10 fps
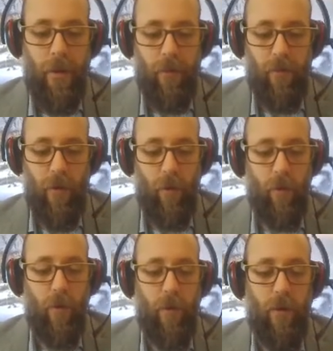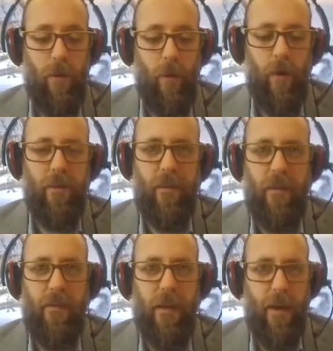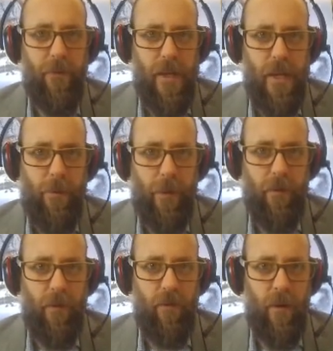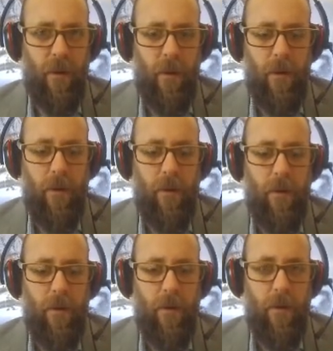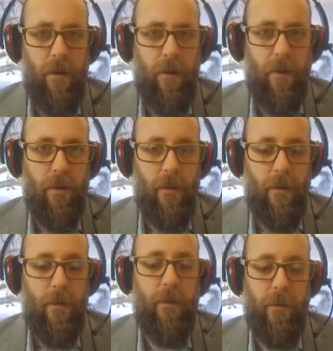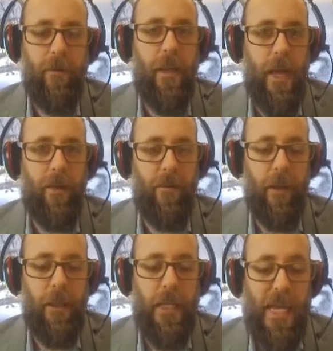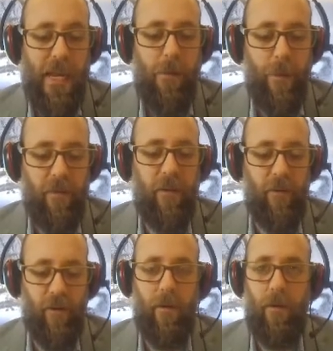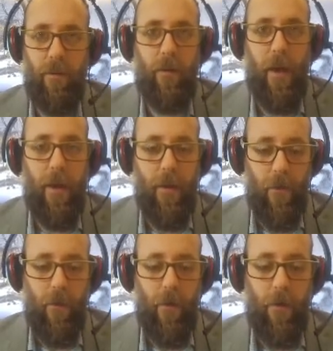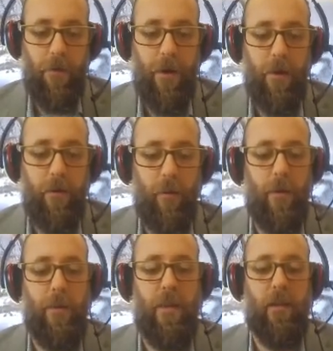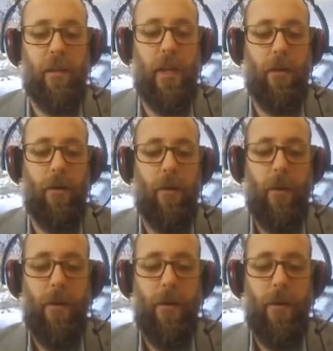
So, what's this coveted position? It's the, yeah, it's the lead position, okay? All the dogs want to be the leader.